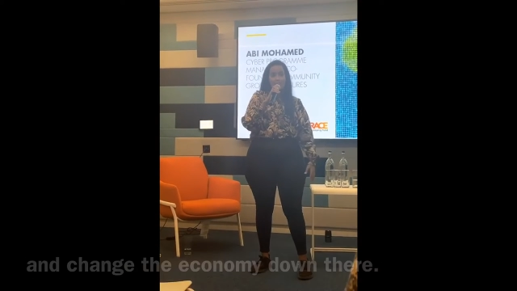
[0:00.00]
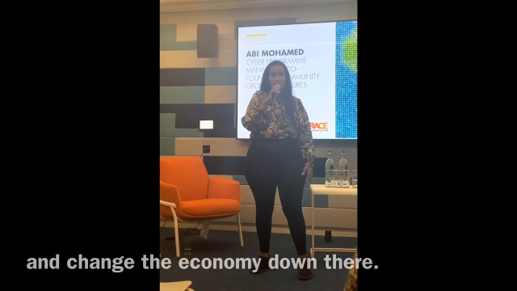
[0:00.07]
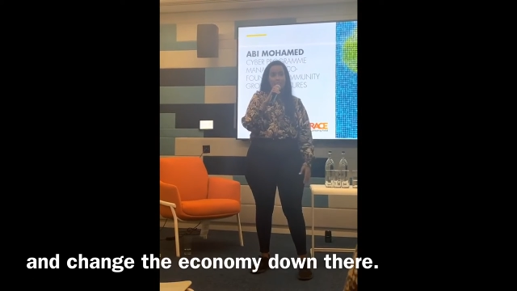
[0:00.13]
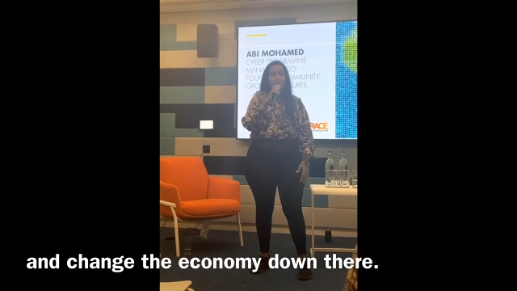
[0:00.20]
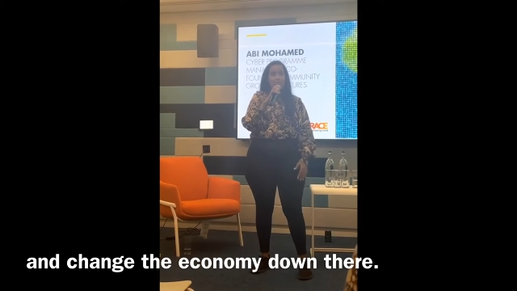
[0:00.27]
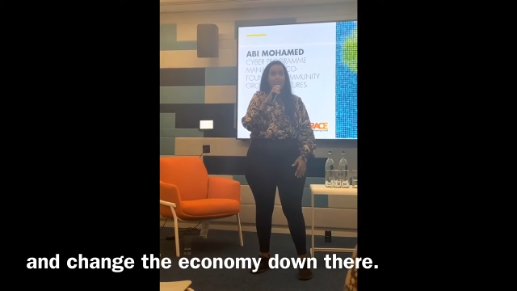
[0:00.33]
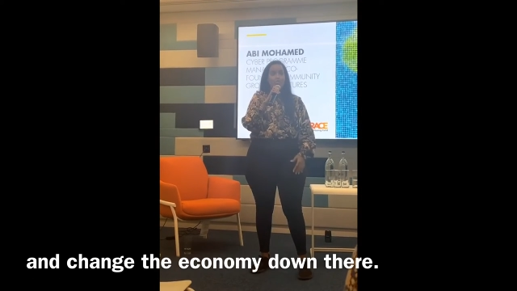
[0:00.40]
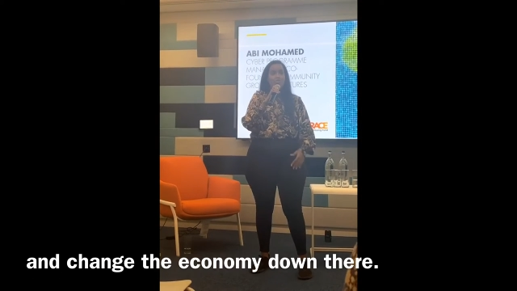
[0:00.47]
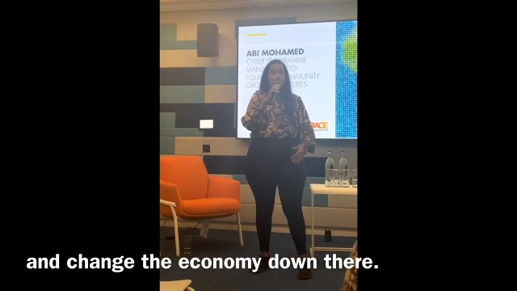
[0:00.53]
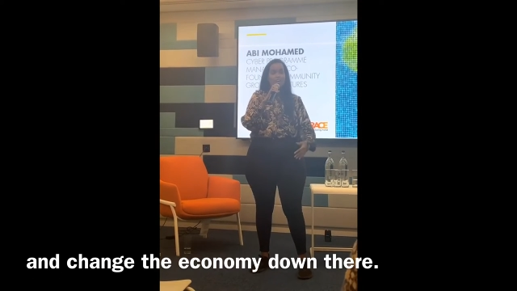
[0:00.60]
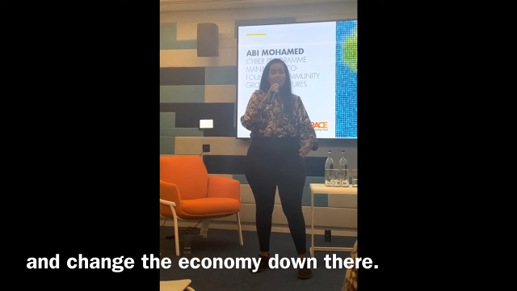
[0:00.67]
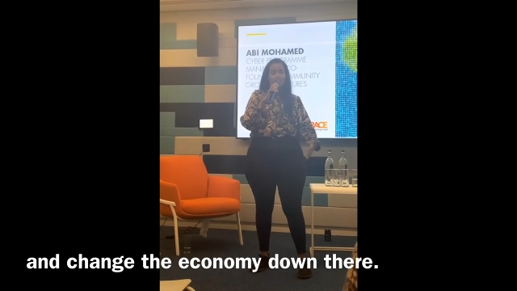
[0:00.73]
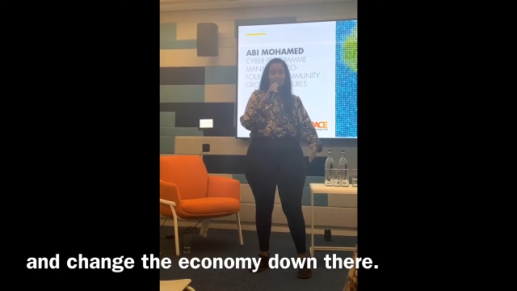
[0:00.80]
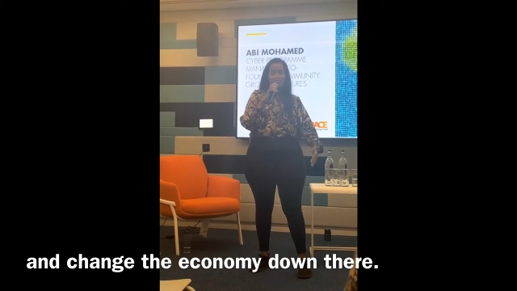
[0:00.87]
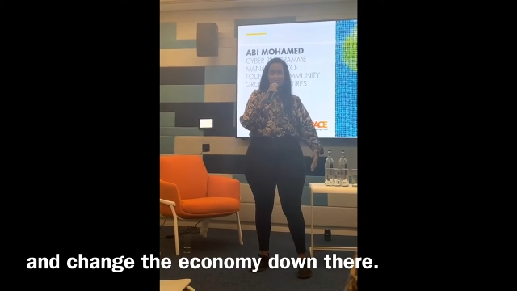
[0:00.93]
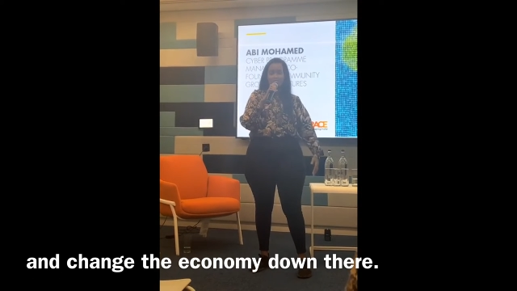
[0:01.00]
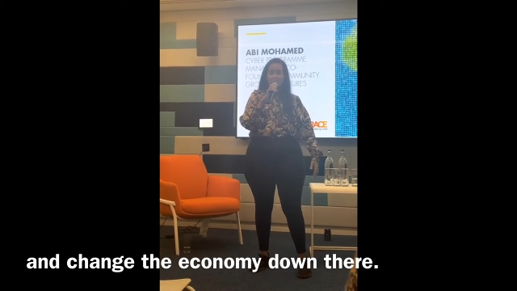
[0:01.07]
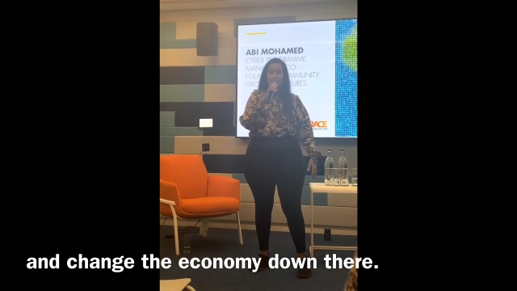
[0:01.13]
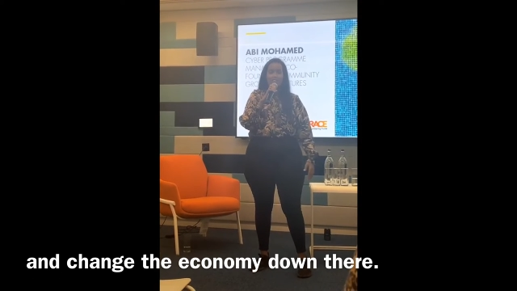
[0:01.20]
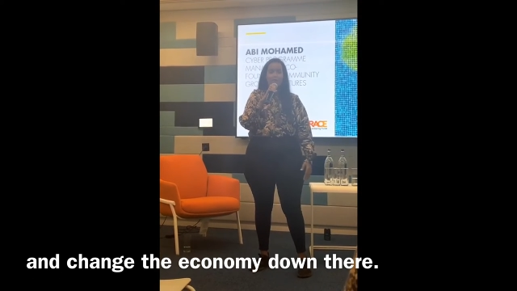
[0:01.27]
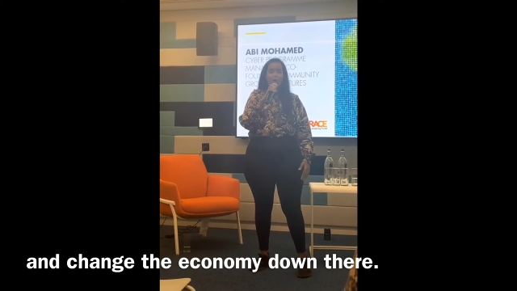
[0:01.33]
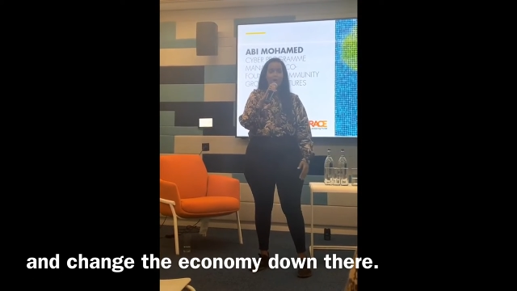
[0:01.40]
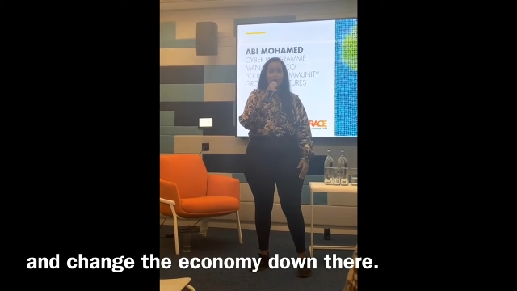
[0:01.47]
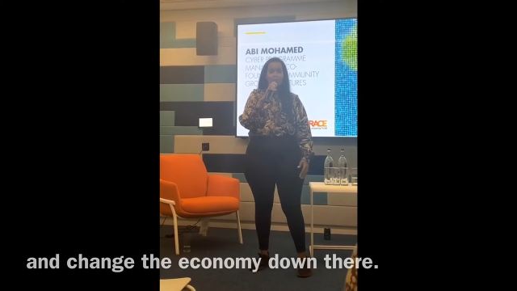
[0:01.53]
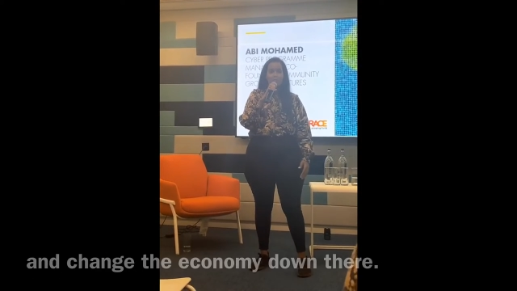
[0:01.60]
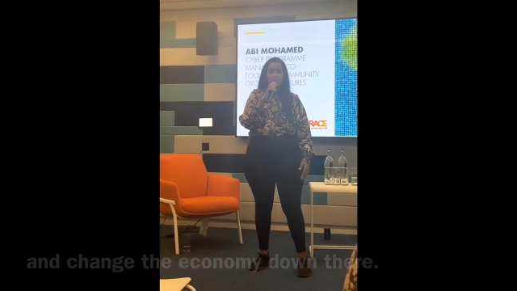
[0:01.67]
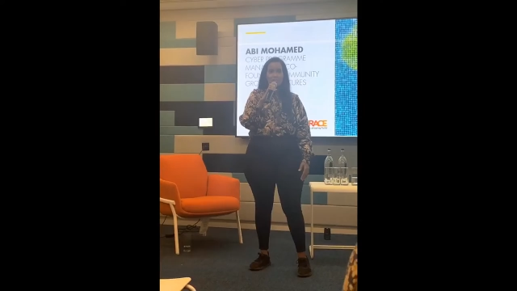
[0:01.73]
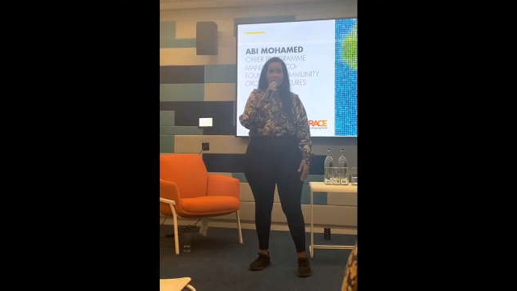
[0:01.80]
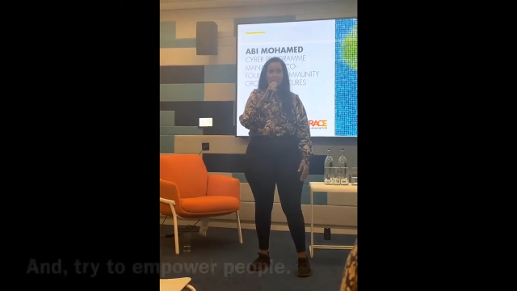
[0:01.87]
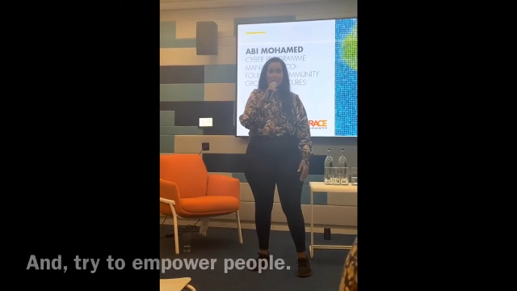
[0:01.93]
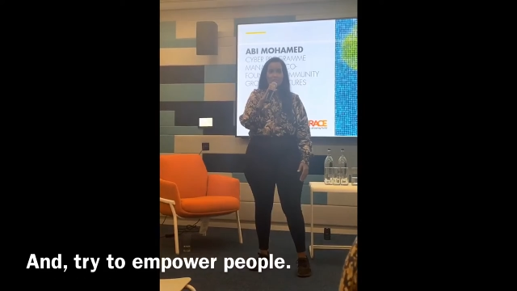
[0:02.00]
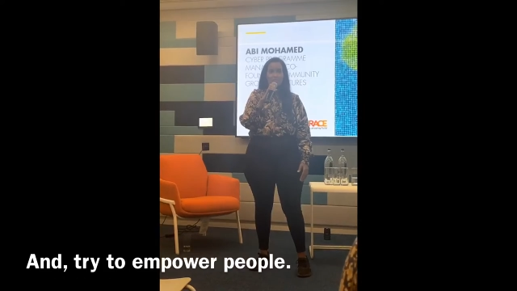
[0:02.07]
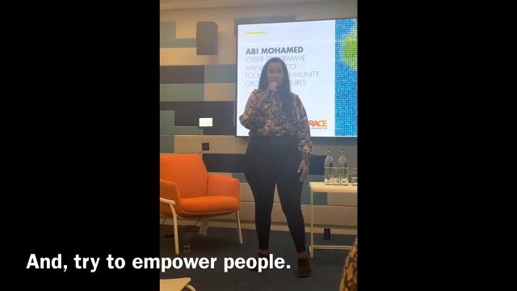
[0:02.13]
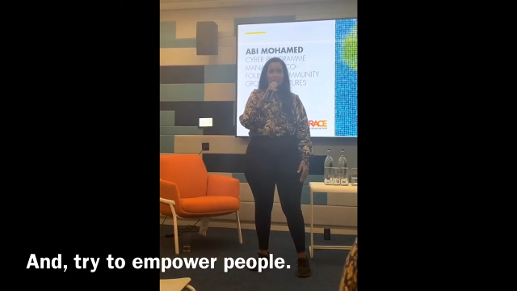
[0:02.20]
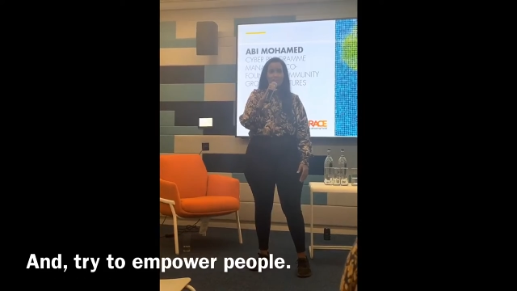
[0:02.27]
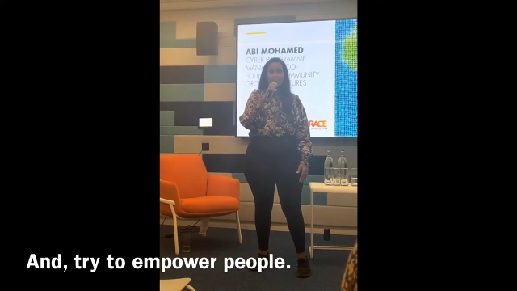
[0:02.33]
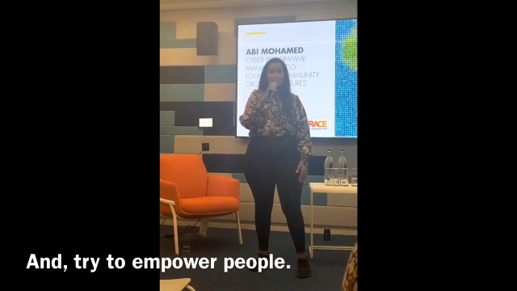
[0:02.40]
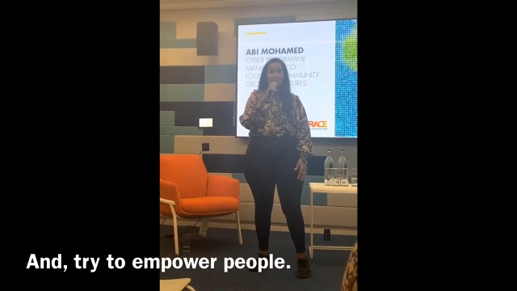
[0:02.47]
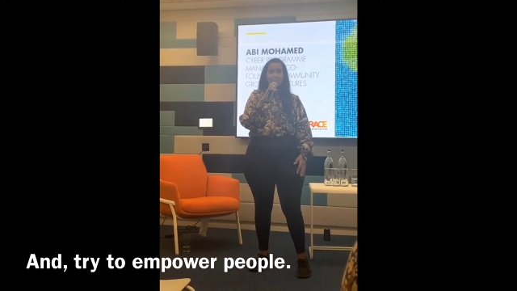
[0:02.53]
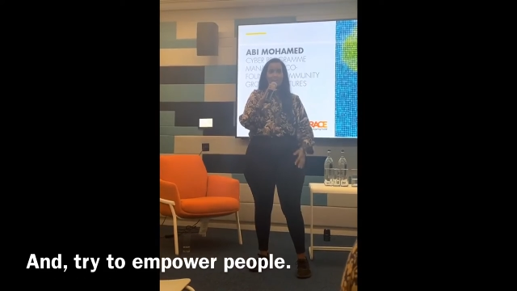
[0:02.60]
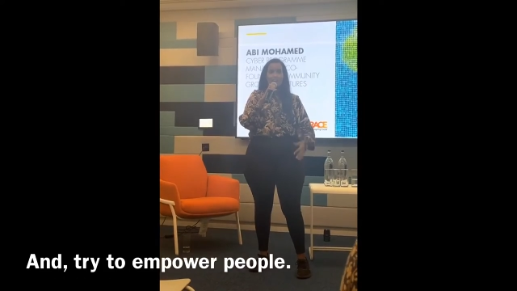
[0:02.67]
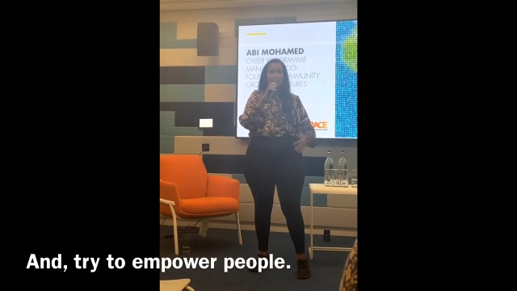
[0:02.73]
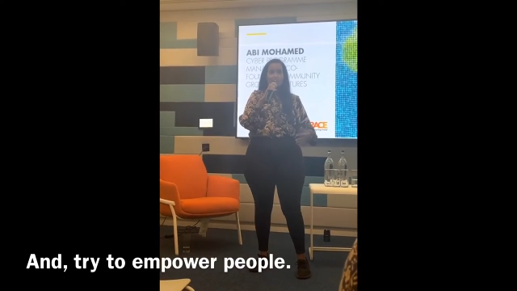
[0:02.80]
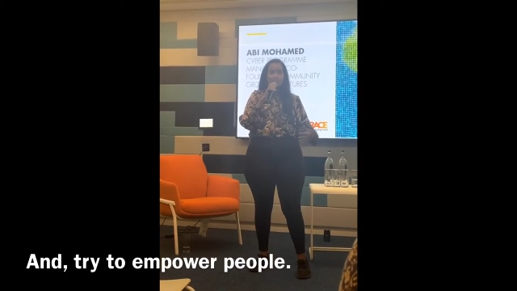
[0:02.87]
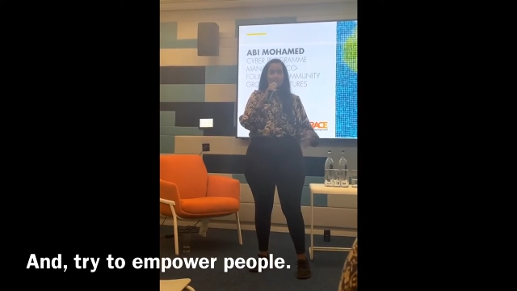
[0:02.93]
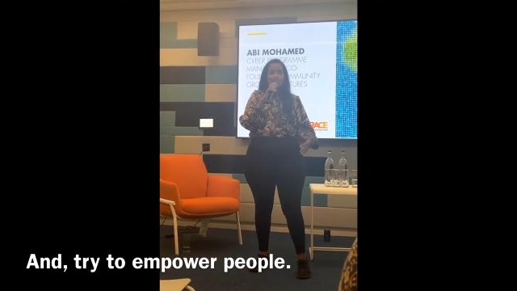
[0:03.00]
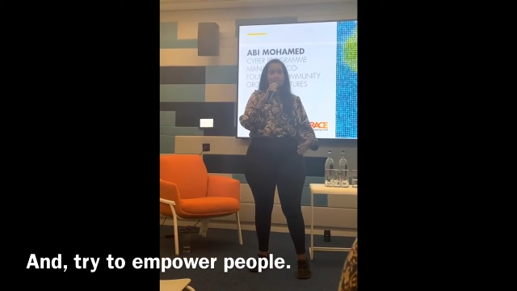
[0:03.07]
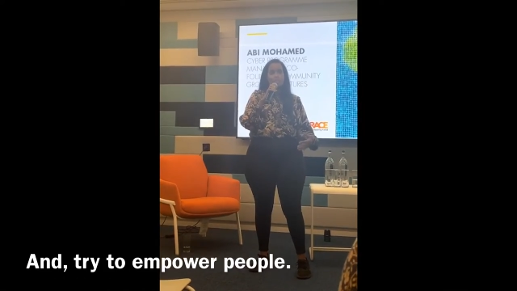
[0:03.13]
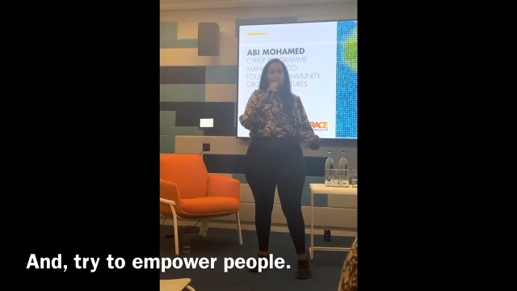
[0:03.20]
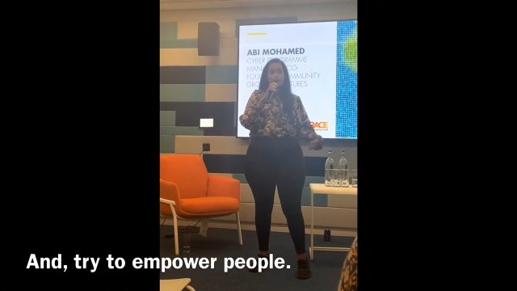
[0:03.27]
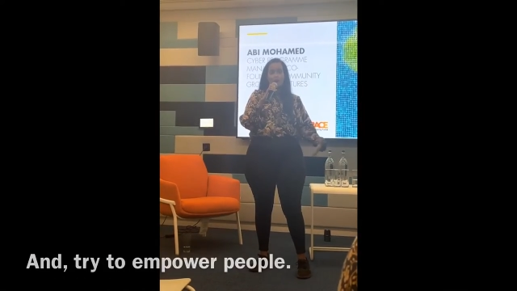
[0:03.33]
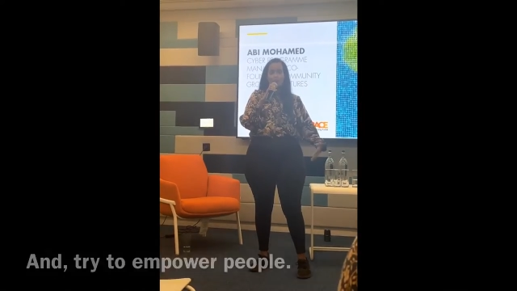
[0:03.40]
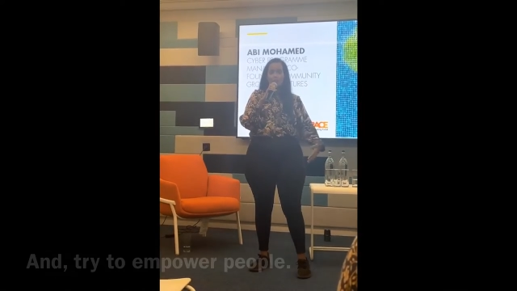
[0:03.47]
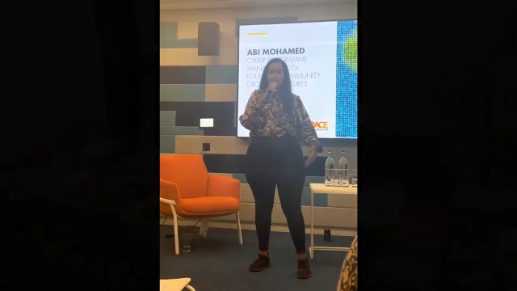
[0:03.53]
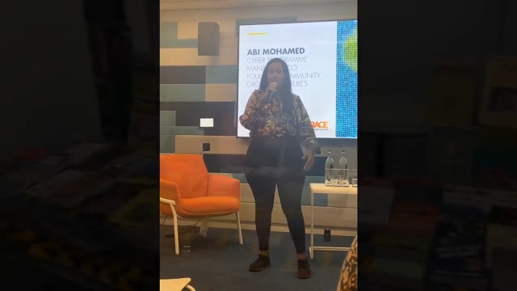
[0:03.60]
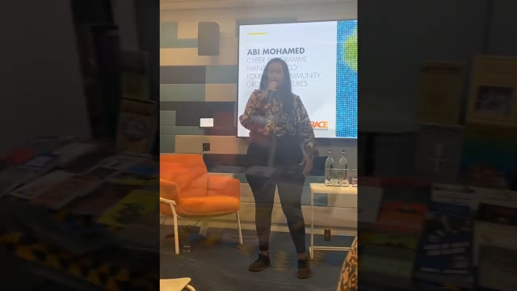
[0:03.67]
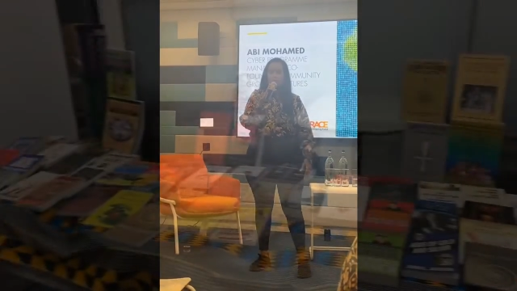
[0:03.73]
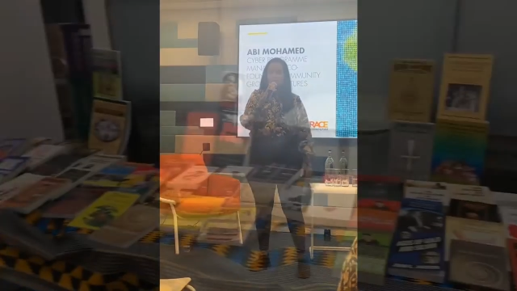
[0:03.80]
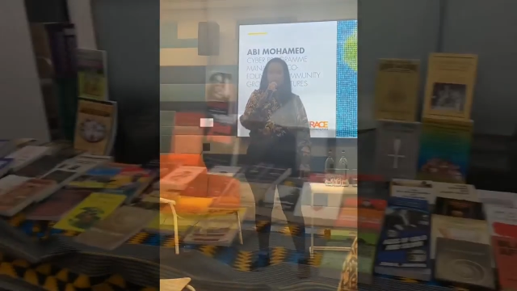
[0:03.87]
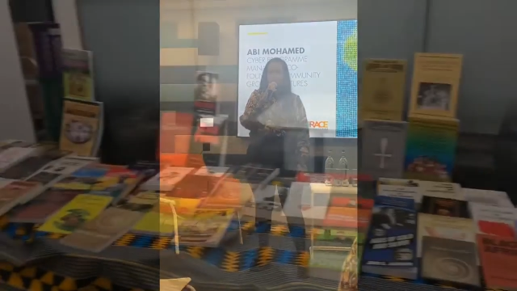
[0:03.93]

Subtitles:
Nobody's mouth can be seen.